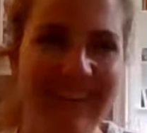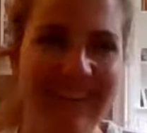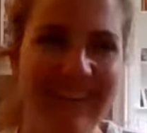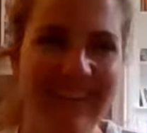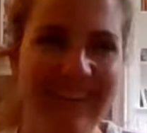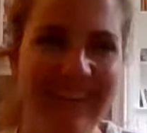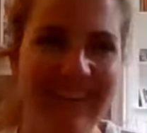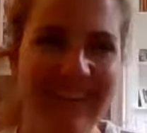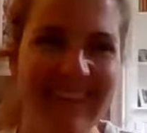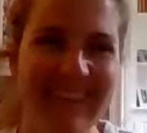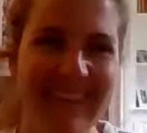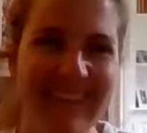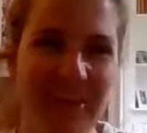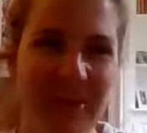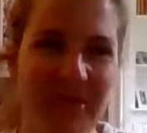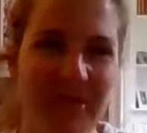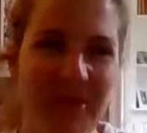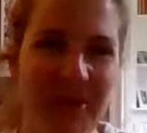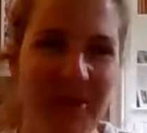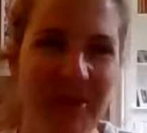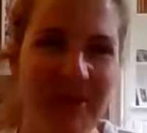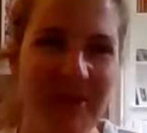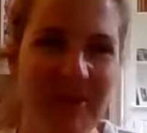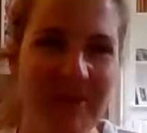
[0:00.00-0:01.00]
Look
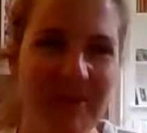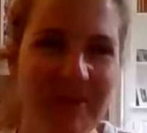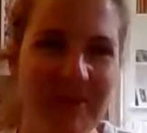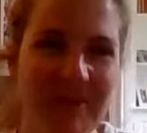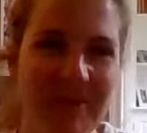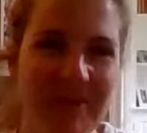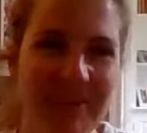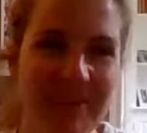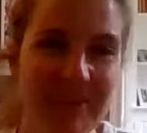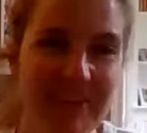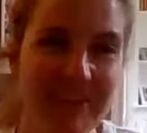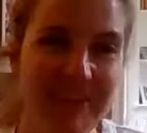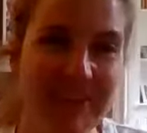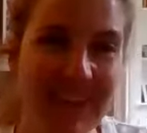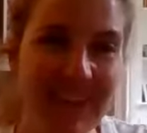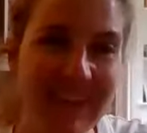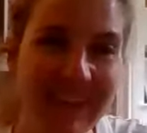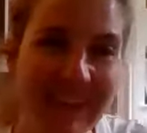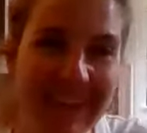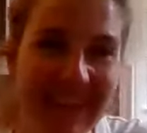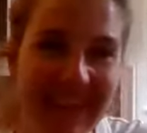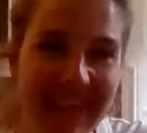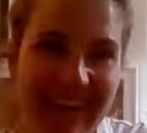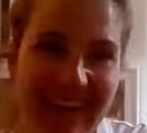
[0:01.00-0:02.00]
forward
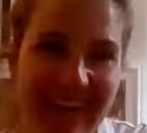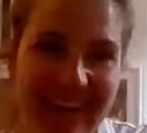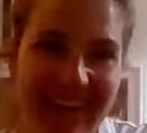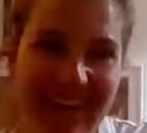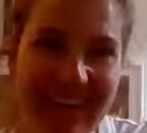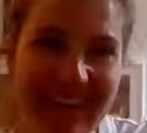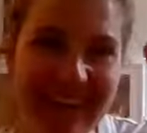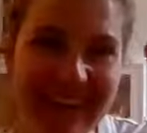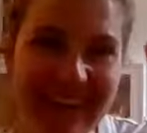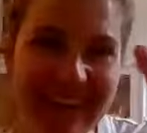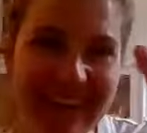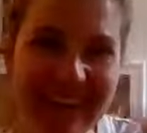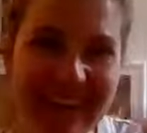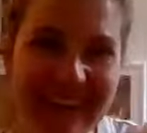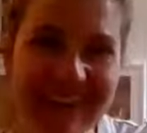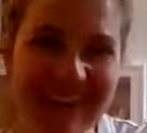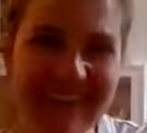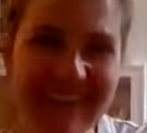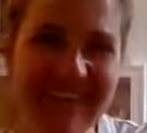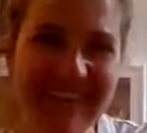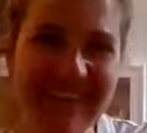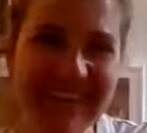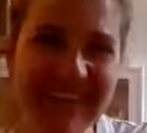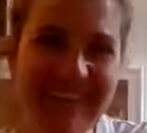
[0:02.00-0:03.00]
between your hands.
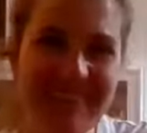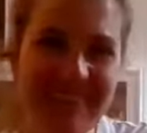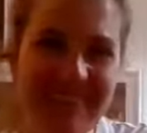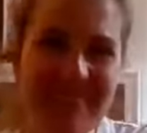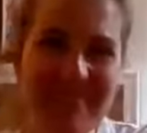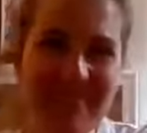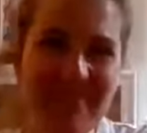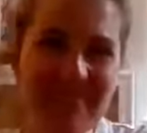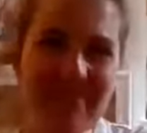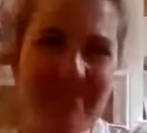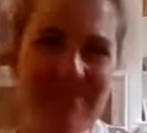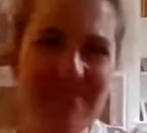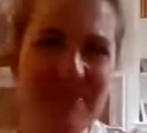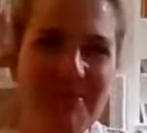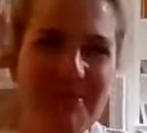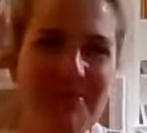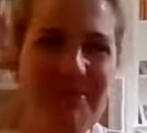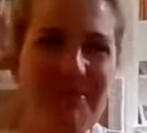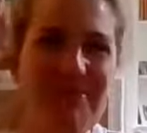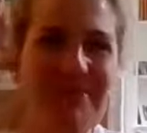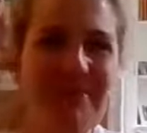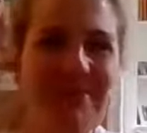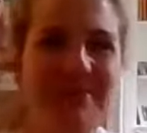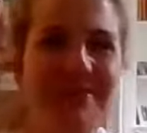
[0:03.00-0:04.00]

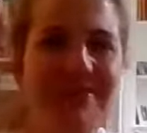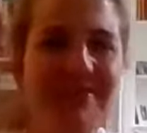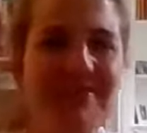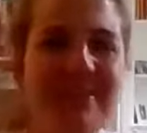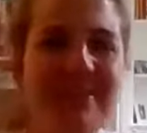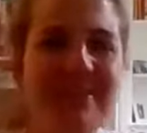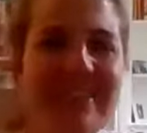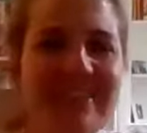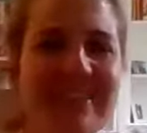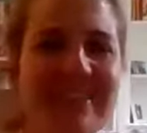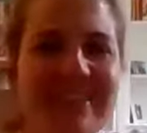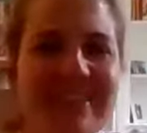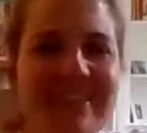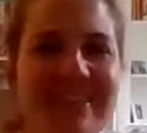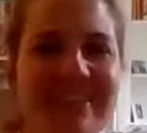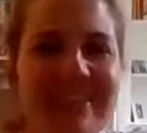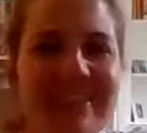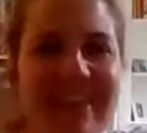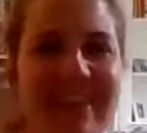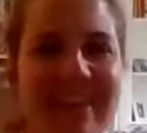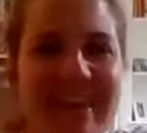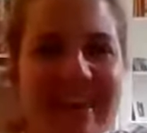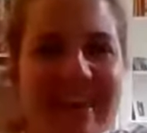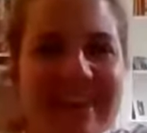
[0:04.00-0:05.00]
Move your feet to
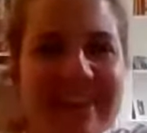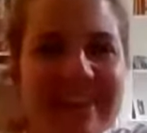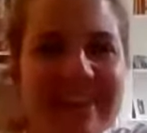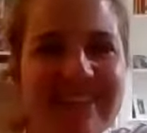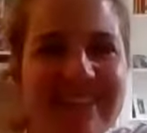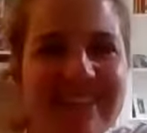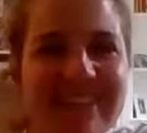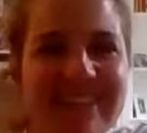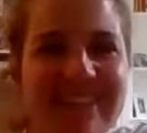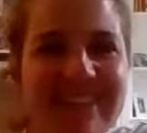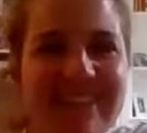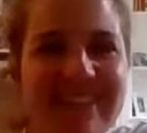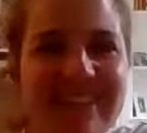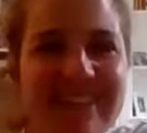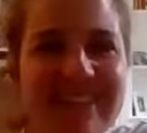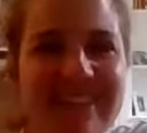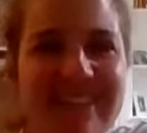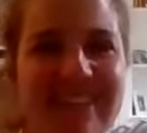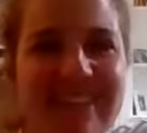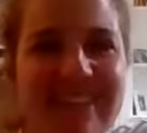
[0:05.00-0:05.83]
your hands.